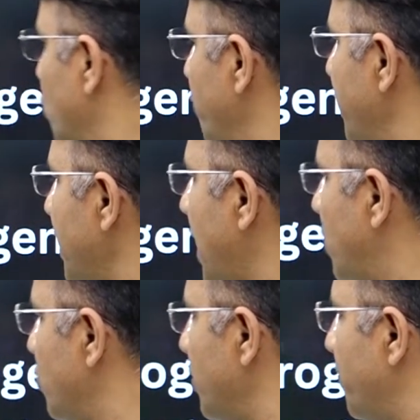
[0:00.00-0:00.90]
cumene
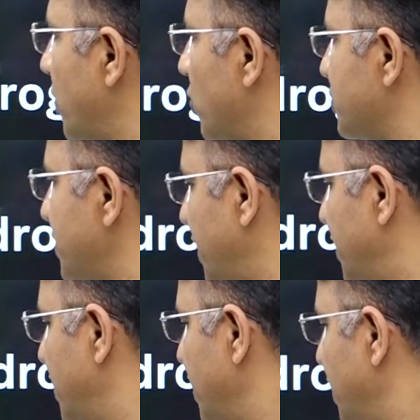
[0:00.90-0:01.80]
hydrogen peroxide.
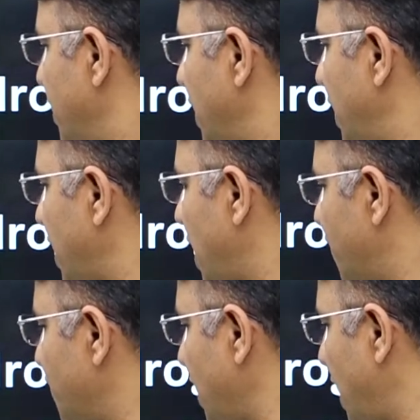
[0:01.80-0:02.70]
And
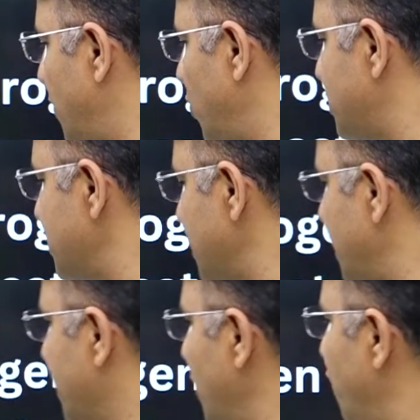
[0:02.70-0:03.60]
after hydrolysis,
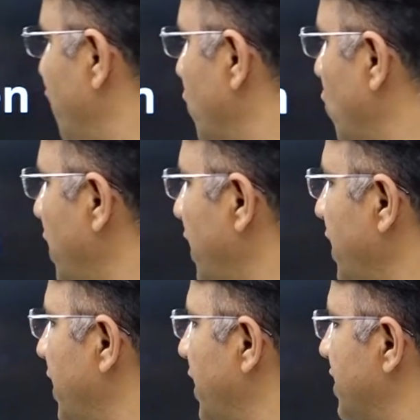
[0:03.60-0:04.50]
it gives phenol and
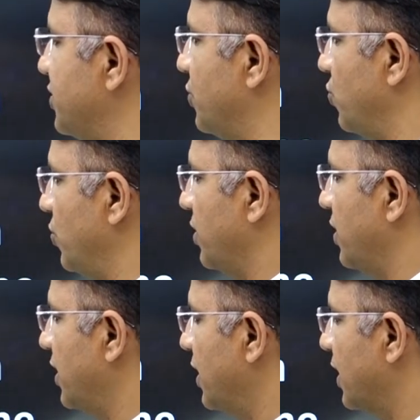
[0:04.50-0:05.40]
acetone.
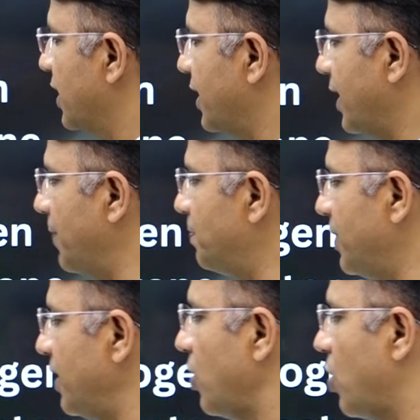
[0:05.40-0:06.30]

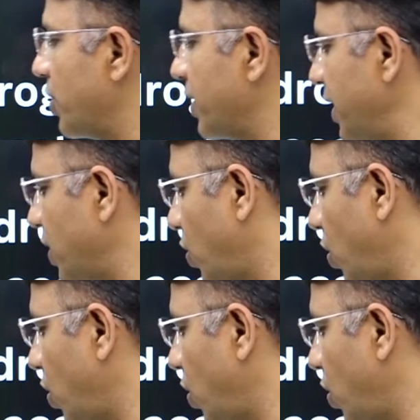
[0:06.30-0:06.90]
Captain Organic